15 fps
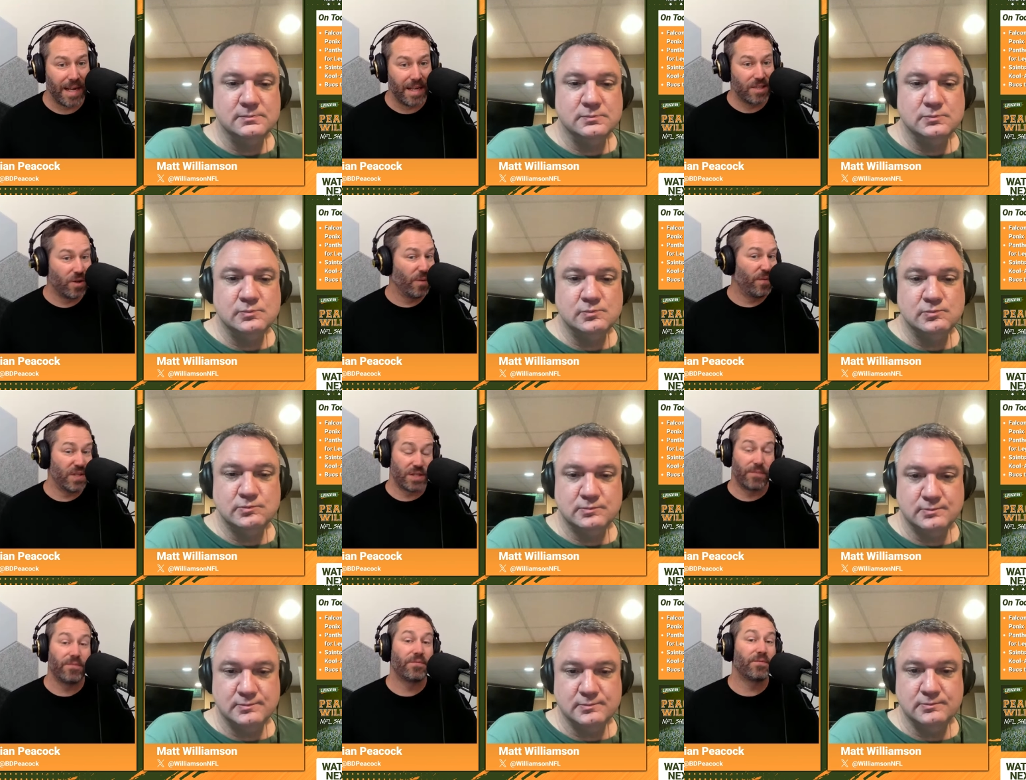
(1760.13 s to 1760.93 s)
Speaker 1: So if it's a
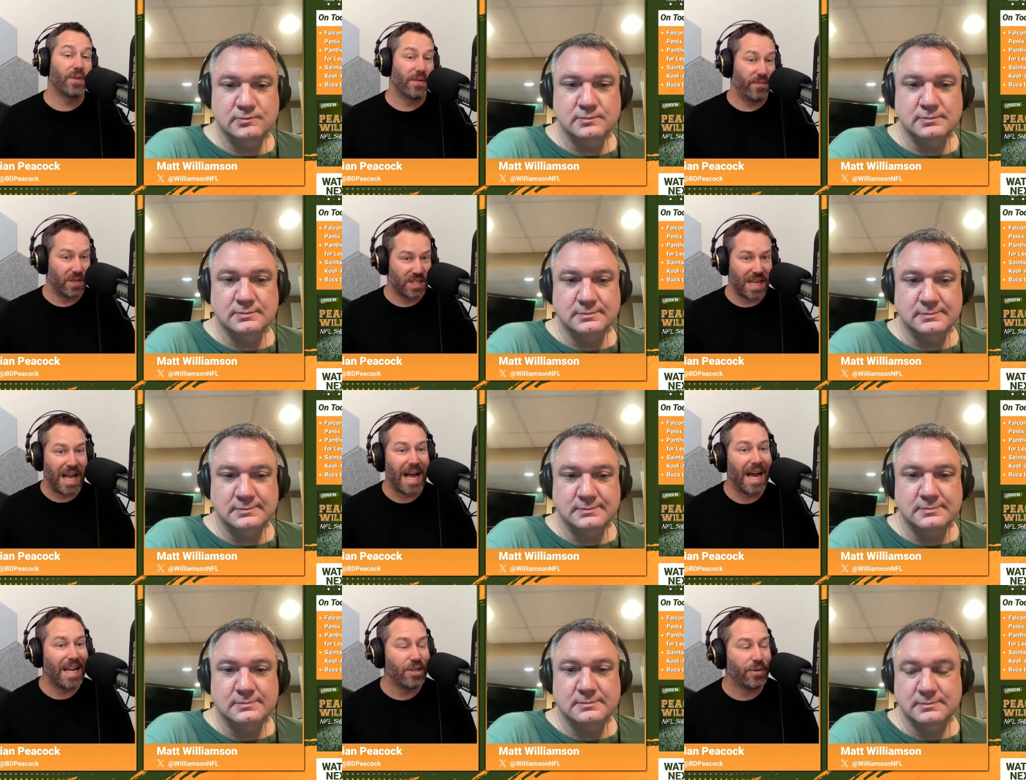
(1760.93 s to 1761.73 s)
if it's a
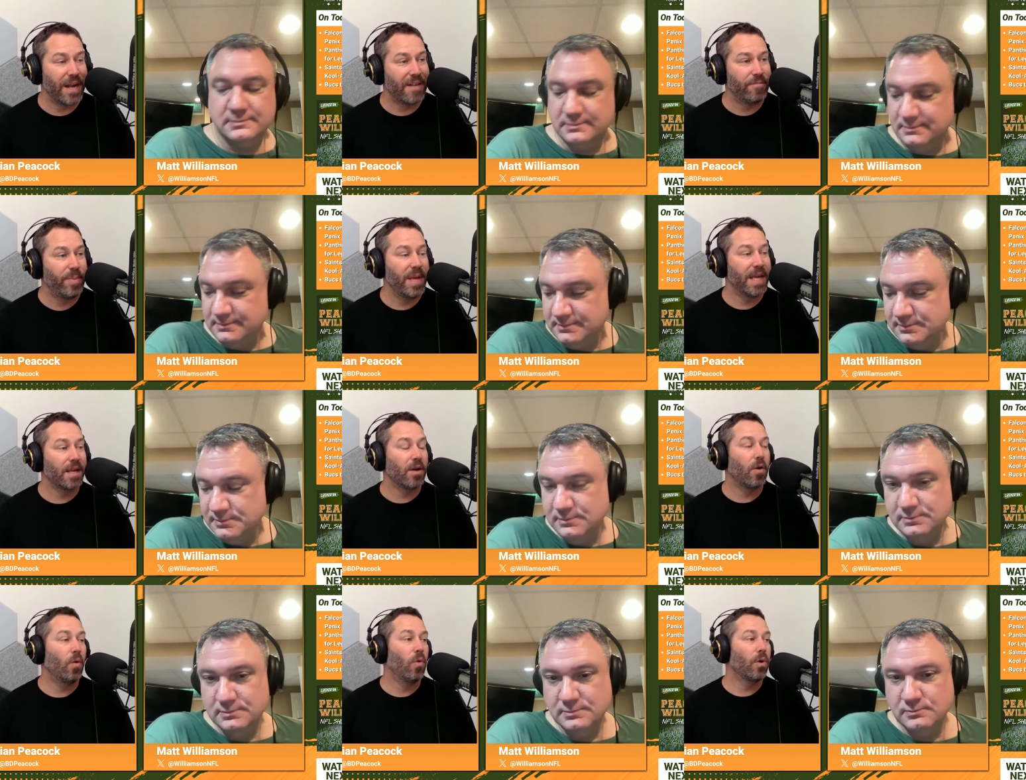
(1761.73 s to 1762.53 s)
high draft pick
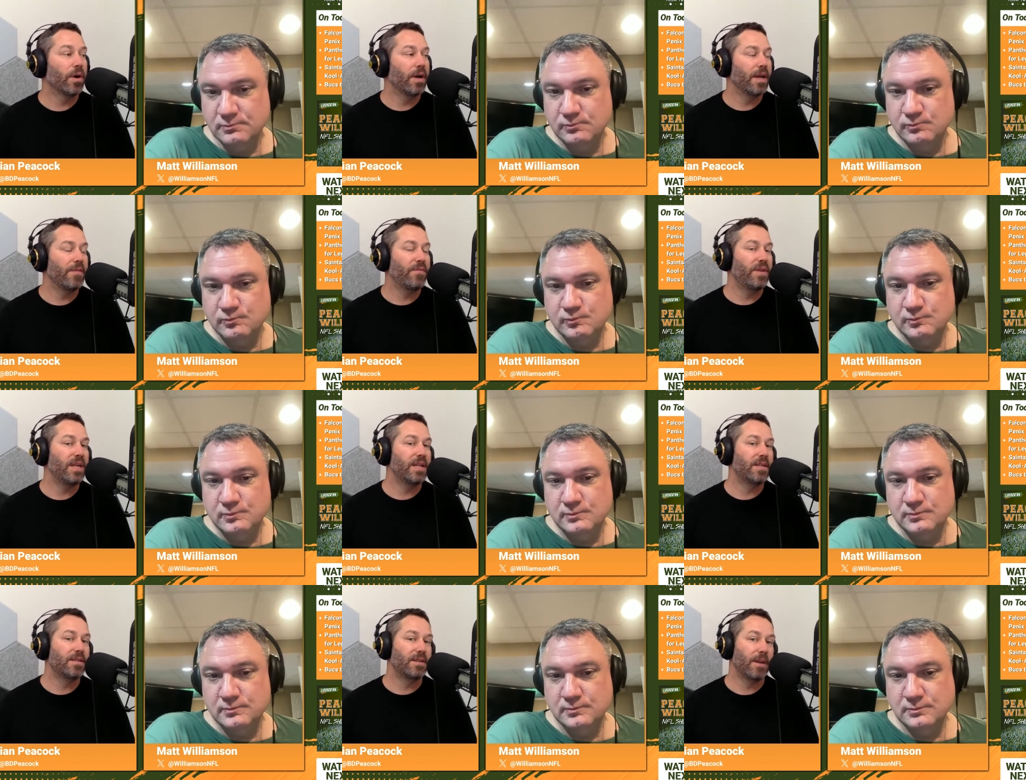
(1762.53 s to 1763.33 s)
or if
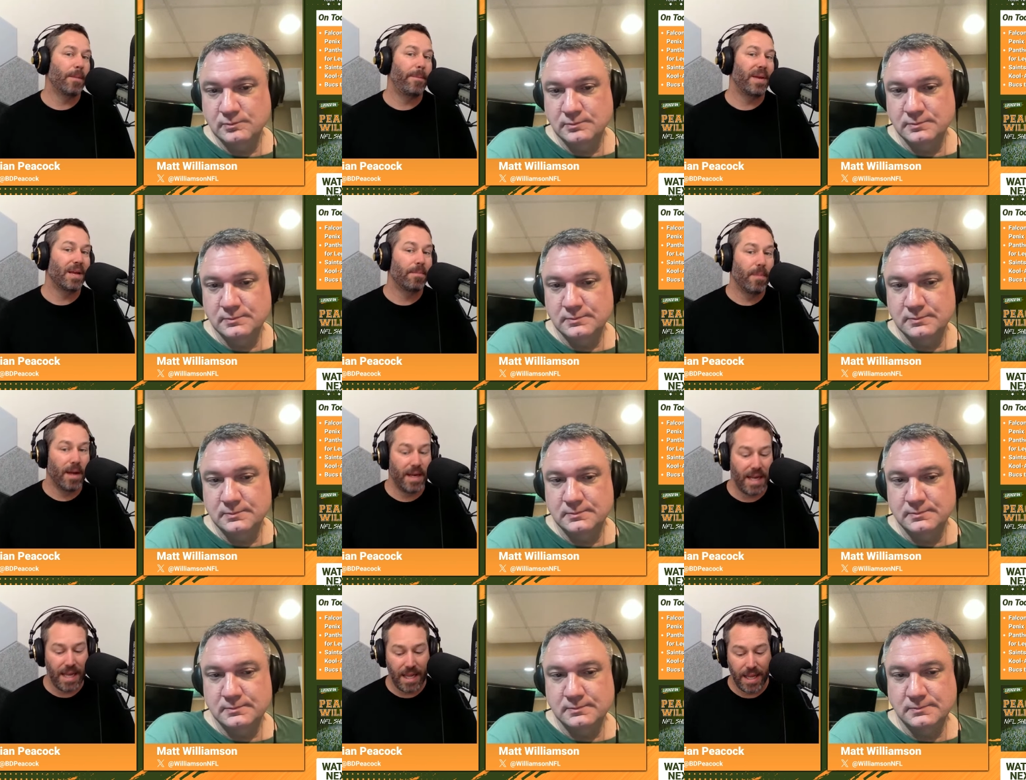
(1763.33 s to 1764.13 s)
it's a big
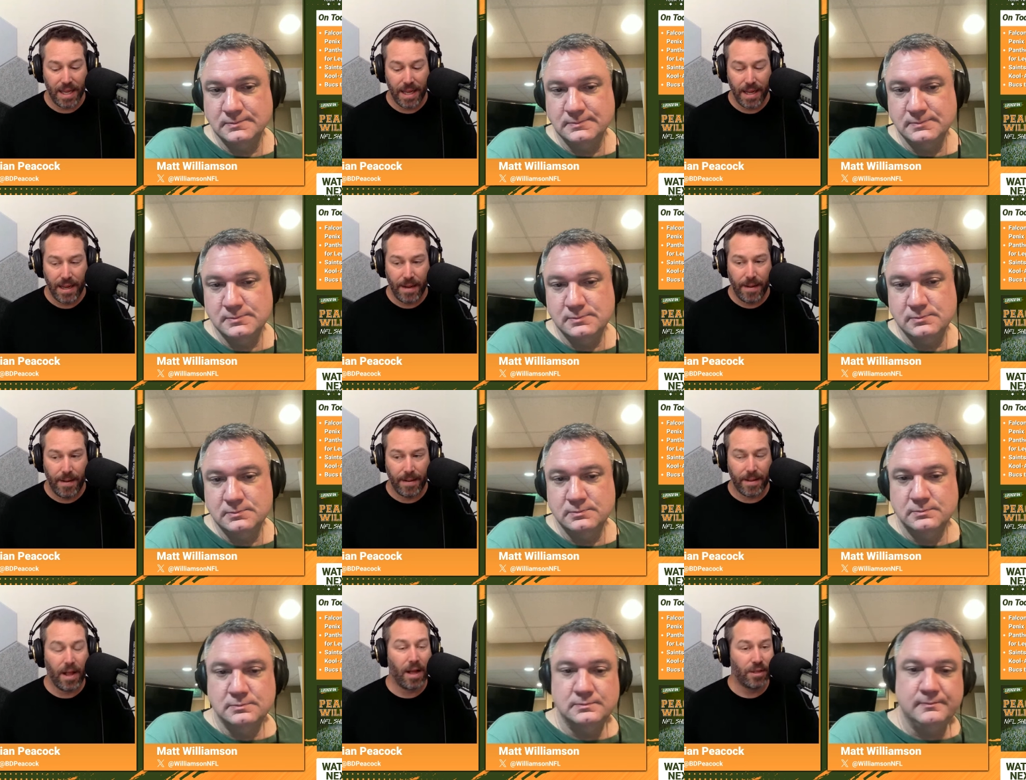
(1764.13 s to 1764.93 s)
money uh,
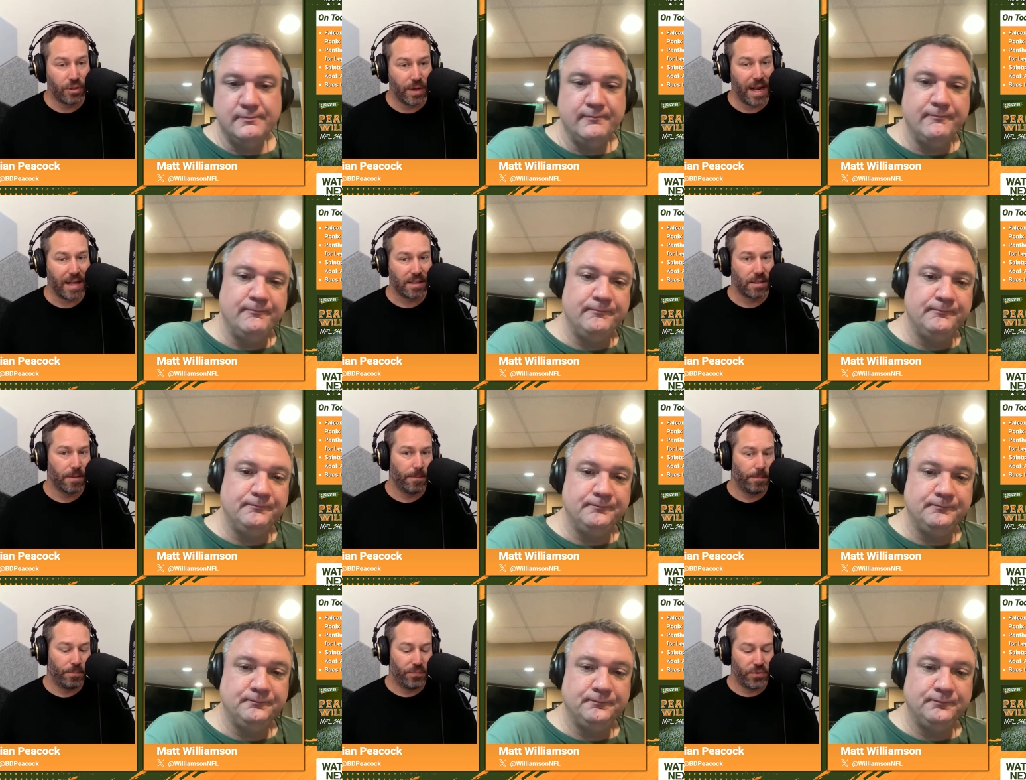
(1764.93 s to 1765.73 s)
contract,
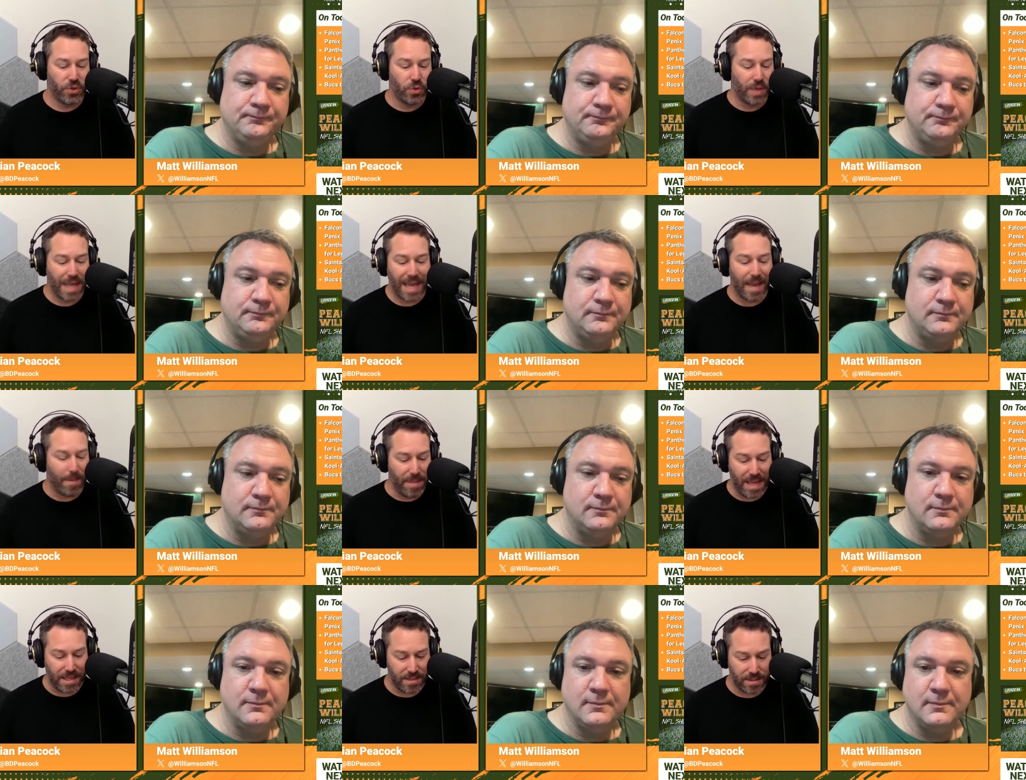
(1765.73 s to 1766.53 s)
you can't
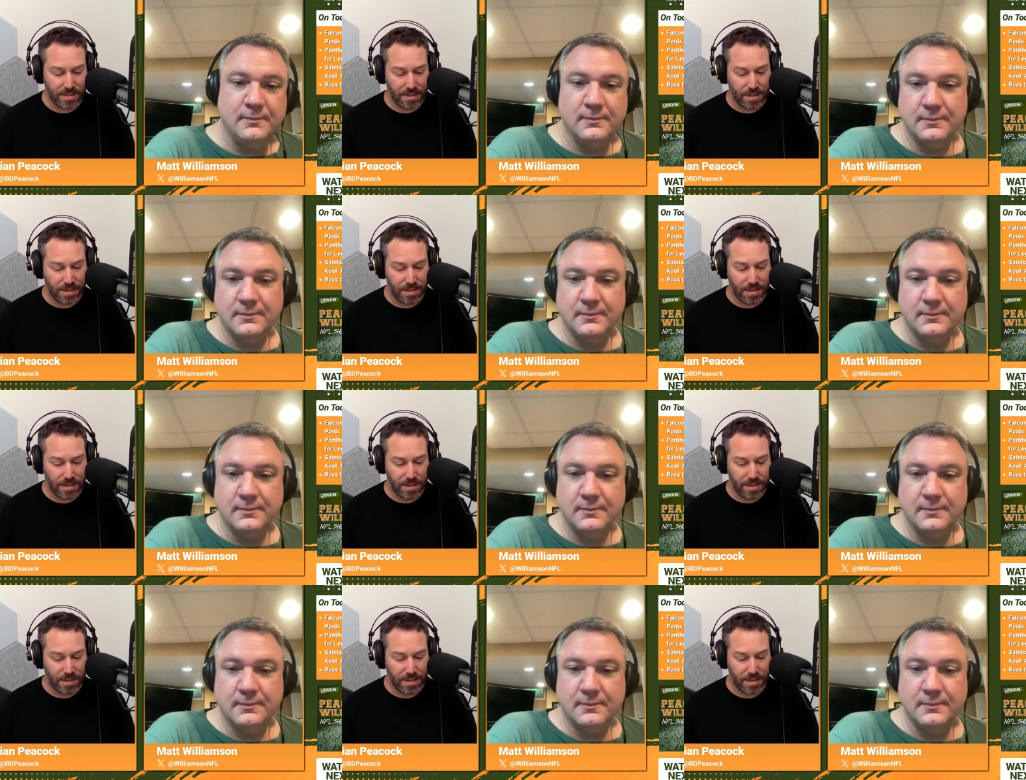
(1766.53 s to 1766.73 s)
miss.